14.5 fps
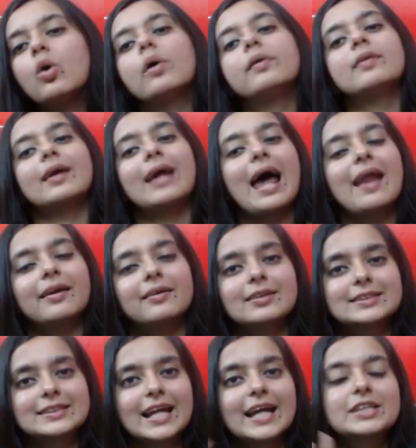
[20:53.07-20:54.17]
go in the character
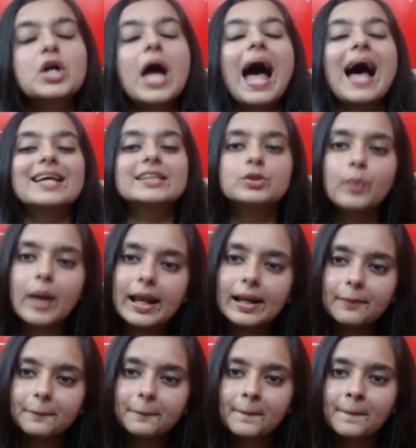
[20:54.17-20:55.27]
sketch as
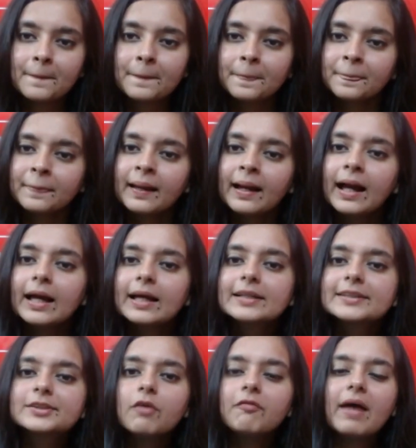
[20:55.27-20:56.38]
well.
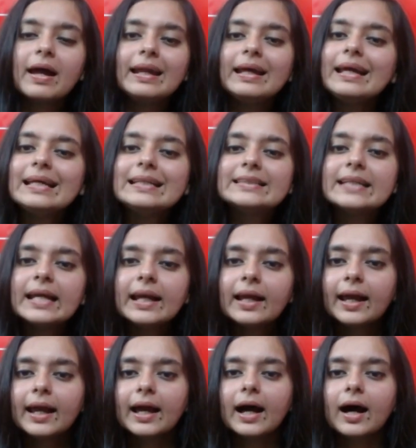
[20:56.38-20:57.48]
So very easy.
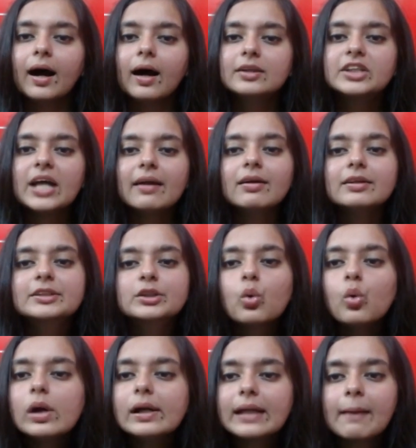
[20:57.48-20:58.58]
Gerrard's
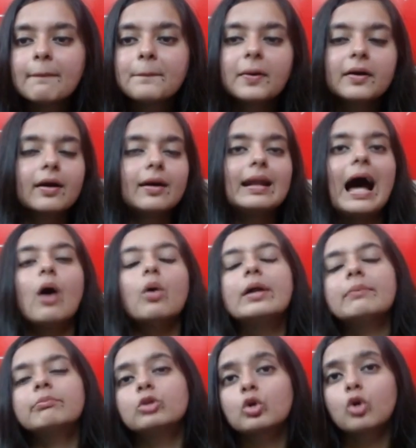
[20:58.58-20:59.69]
cool temper allowed
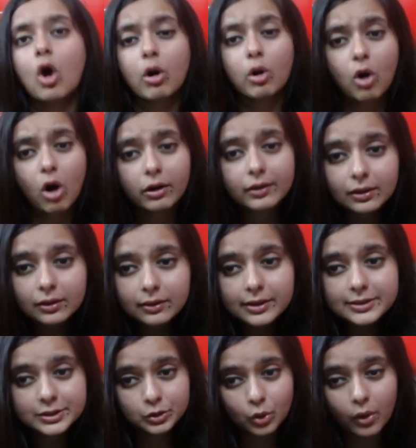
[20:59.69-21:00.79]
him to concoct
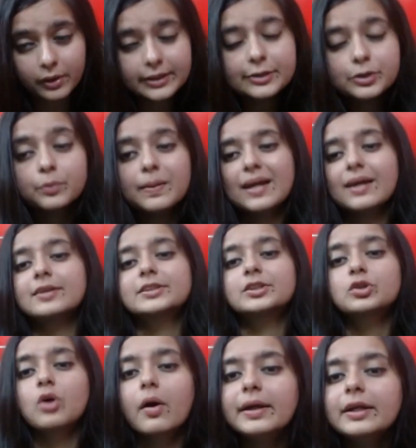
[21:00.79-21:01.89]
a story, to make a
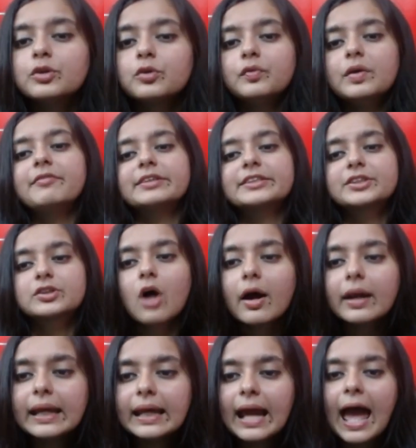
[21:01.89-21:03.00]
story, to weave a
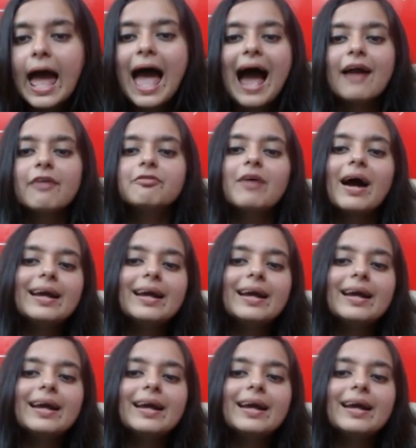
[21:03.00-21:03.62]
story. And